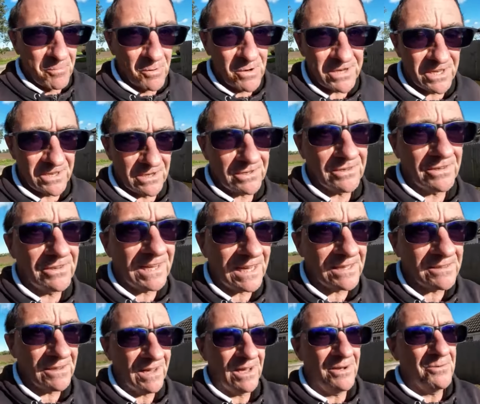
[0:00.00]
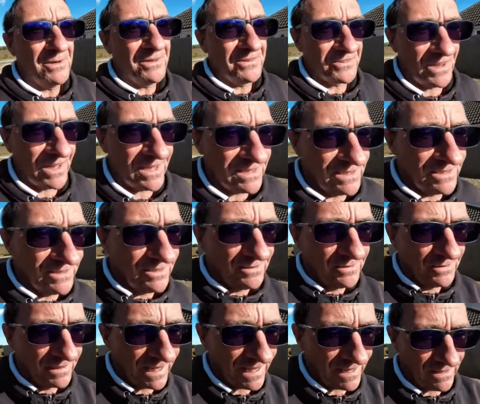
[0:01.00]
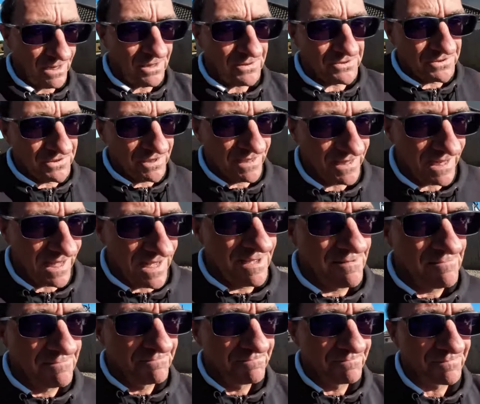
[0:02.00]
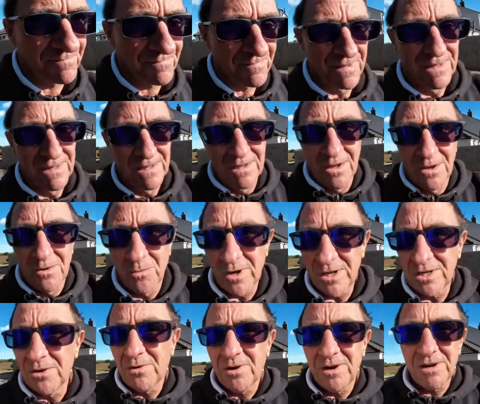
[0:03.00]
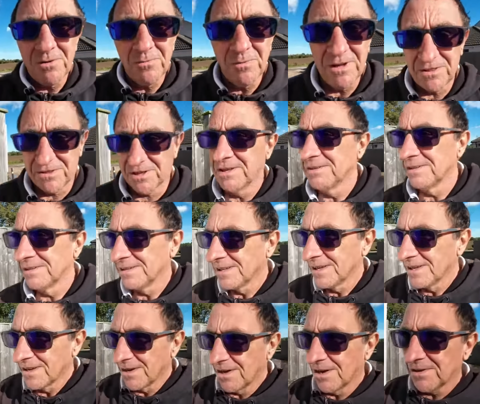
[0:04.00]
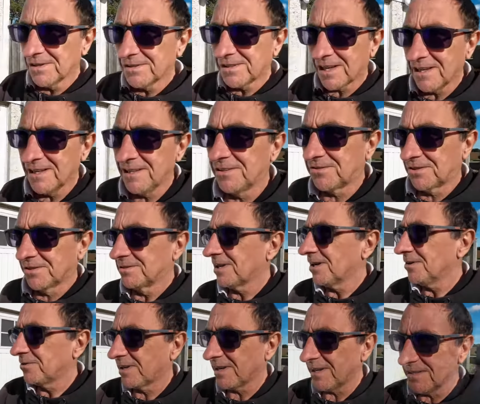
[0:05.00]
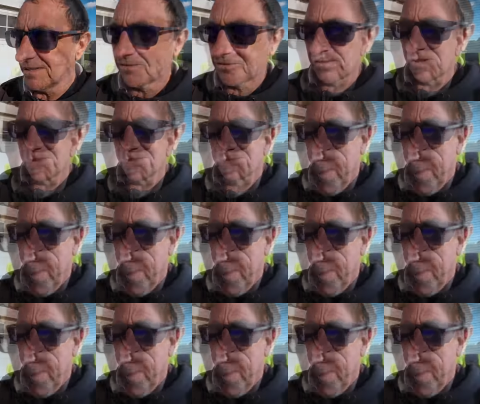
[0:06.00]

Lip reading: working on an adult only site, you get lost in where you are with holidays, no kids.